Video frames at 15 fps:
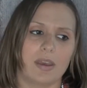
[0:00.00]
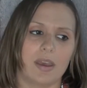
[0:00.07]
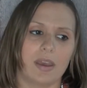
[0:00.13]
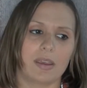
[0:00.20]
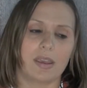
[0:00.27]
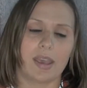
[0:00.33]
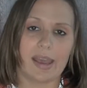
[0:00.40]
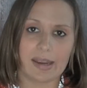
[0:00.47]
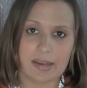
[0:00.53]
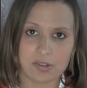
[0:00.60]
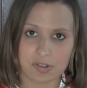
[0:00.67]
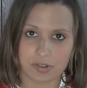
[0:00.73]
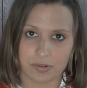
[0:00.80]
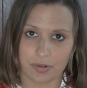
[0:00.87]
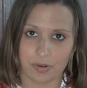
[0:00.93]
In
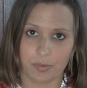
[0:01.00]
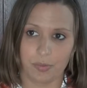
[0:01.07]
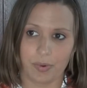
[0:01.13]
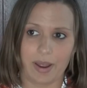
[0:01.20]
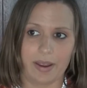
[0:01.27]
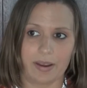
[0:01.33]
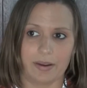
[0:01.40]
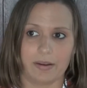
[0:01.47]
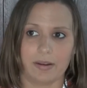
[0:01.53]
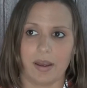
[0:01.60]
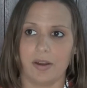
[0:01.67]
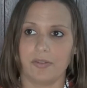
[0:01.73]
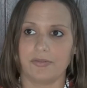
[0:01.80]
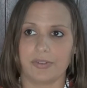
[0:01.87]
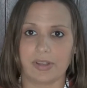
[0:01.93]
case you're not aware,
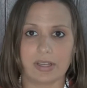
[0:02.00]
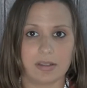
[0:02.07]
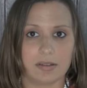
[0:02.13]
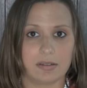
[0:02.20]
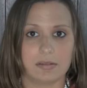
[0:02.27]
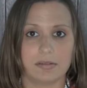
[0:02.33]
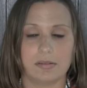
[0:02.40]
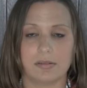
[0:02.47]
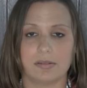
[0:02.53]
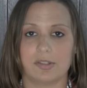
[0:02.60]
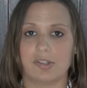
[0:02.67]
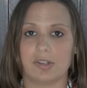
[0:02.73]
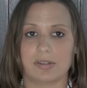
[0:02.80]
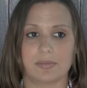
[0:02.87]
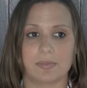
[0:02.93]
a vegan
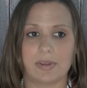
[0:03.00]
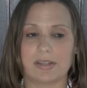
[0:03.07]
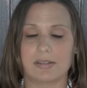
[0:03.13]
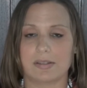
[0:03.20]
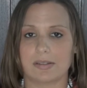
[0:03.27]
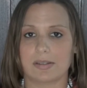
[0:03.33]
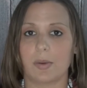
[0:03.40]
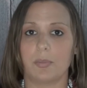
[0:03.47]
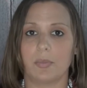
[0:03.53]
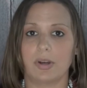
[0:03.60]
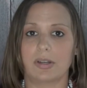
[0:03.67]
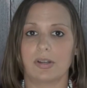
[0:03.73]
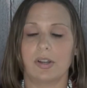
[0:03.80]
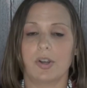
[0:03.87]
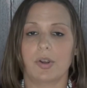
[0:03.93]
just means
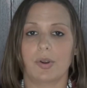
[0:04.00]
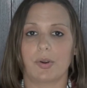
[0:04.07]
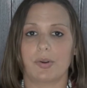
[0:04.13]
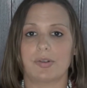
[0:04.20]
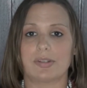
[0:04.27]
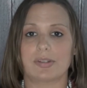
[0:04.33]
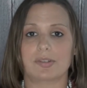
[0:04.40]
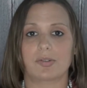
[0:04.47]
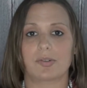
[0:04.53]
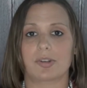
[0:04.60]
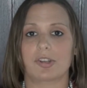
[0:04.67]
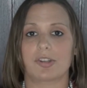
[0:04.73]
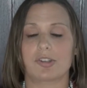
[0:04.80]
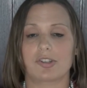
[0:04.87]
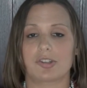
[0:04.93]
someone who does not
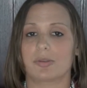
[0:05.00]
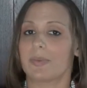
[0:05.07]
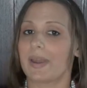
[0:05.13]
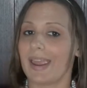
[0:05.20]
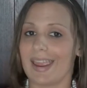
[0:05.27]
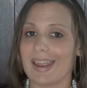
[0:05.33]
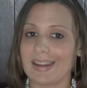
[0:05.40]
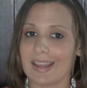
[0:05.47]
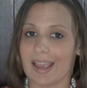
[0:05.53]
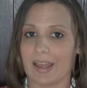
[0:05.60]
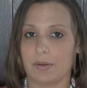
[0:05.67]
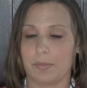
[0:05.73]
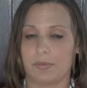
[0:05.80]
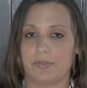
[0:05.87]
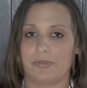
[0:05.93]
consume any
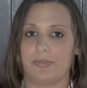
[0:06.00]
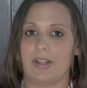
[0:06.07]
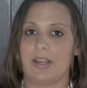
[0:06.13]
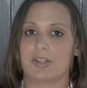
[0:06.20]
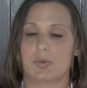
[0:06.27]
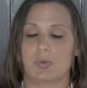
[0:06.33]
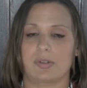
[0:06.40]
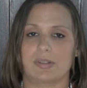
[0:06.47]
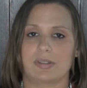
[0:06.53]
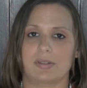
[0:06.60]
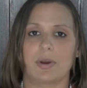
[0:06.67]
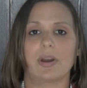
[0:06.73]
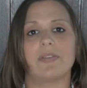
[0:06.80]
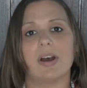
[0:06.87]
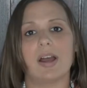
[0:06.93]
animal flesh
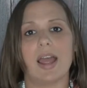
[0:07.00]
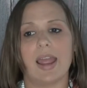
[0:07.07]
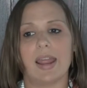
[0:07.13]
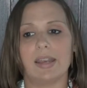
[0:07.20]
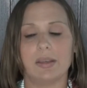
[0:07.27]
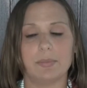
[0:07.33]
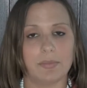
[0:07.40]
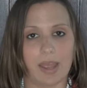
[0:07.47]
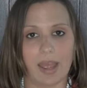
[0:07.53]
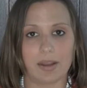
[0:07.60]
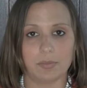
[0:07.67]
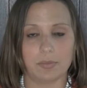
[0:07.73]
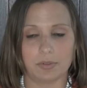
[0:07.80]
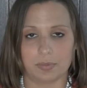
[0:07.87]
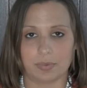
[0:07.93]
whatsoever, any
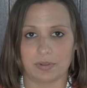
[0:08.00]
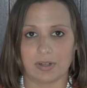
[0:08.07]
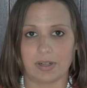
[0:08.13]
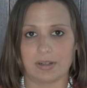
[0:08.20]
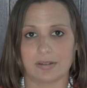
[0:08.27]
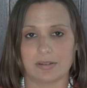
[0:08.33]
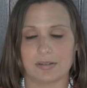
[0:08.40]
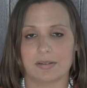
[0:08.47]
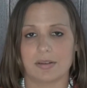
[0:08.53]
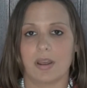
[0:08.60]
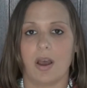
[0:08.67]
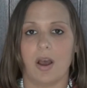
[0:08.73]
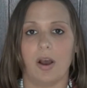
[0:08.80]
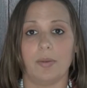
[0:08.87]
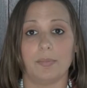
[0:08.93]
animal products
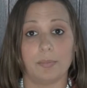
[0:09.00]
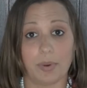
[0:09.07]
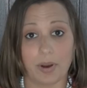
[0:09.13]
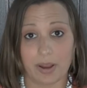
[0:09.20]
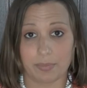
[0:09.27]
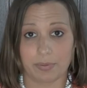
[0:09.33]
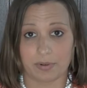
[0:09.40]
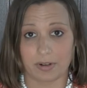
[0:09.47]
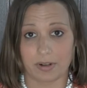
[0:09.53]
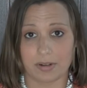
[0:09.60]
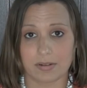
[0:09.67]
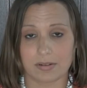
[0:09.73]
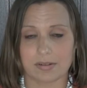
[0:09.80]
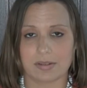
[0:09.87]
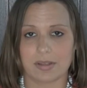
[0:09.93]
and
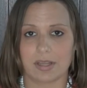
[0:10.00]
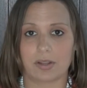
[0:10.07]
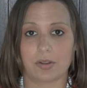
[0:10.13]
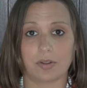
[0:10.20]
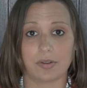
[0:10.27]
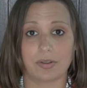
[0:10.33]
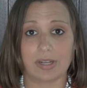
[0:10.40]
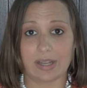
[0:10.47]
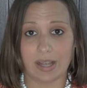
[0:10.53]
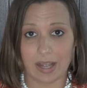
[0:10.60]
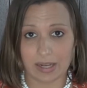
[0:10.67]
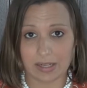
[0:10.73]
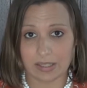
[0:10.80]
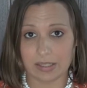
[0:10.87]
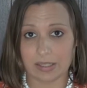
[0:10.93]
byproducts, including
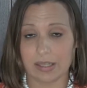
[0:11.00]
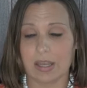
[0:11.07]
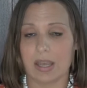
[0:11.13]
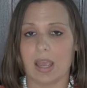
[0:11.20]
honey,